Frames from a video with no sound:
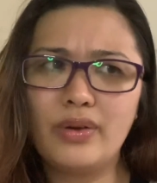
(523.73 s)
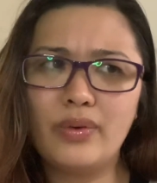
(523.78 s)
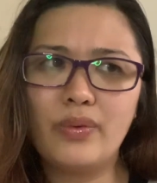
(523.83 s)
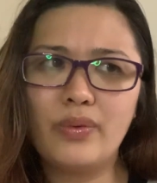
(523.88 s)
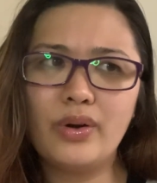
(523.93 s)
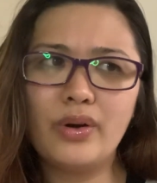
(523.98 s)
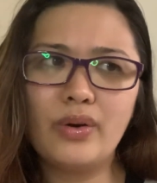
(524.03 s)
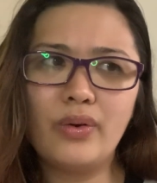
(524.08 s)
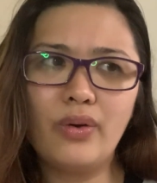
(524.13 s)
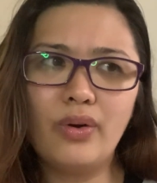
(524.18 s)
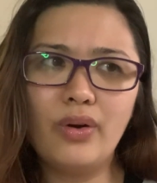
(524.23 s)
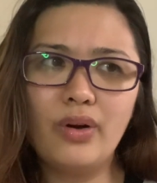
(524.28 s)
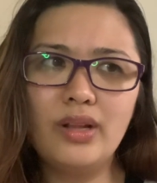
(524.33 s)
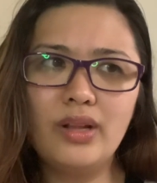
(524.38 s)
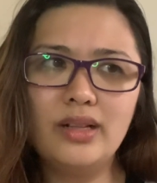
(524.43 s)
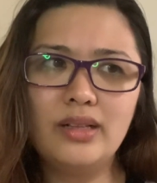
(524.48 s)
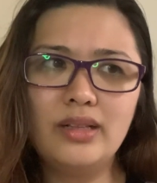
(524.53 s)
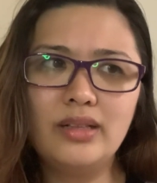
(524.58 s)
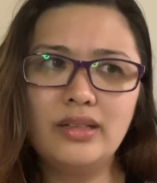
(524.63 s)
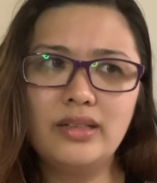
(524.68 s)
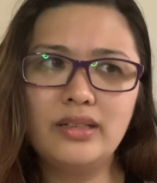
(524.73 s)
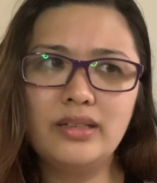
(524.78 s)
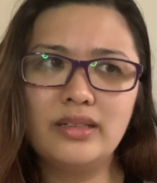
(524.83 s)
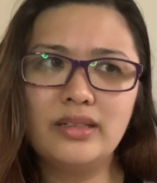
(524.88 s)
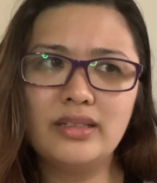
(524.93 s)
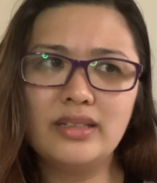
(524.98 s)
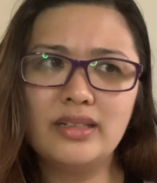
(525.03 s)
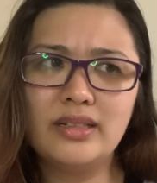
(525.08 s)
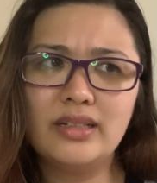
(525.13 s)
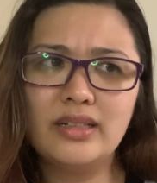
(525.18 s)
we're all
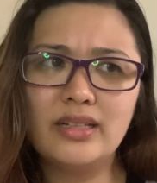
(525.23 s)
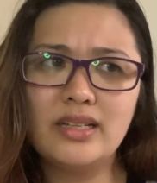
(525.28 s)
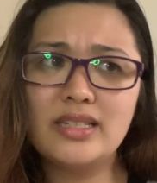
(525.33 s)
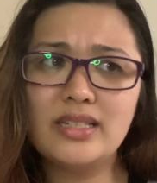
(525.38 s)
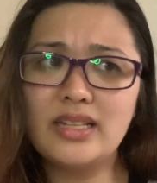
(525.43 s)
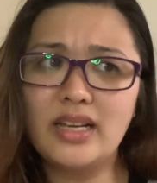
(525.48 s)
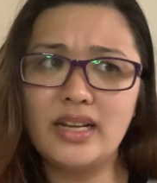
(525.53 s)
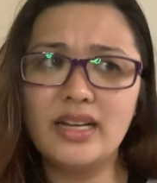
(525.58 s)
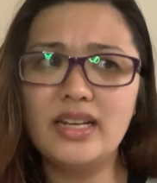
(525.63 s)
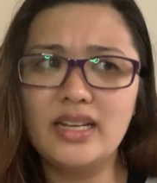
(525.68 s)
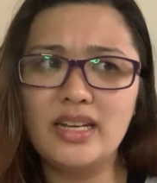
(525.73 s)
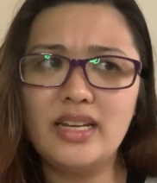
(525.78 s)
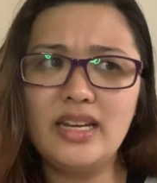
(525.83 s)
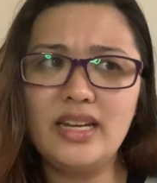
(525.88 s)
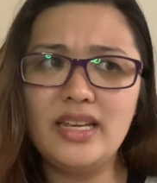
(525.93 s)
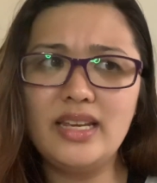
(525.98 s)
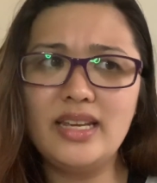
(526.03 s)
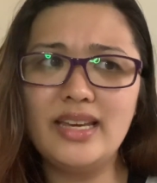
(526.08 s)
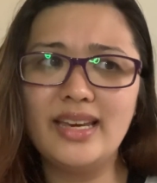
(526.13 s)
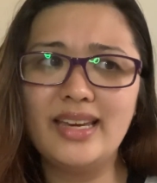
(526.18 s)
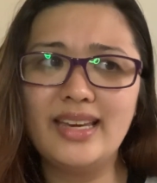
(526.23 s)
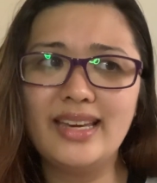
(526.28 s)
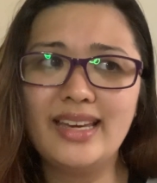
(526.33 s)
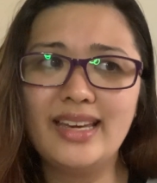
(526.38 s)
suddenly